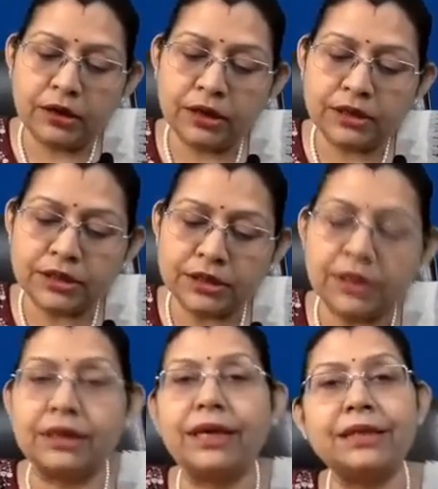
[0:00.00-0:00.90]
it is
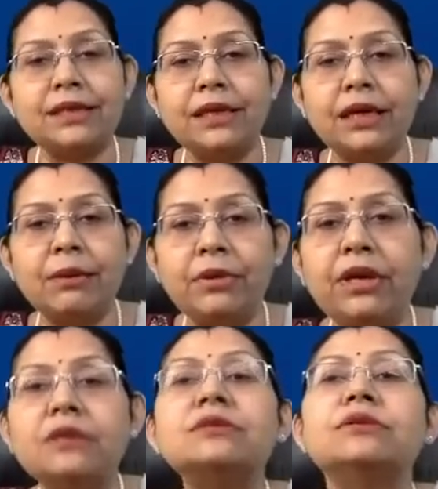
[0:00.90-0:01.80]
the castle-like
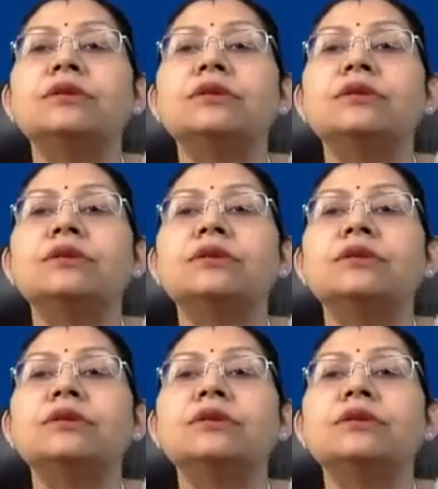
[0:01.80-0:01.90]
appearance,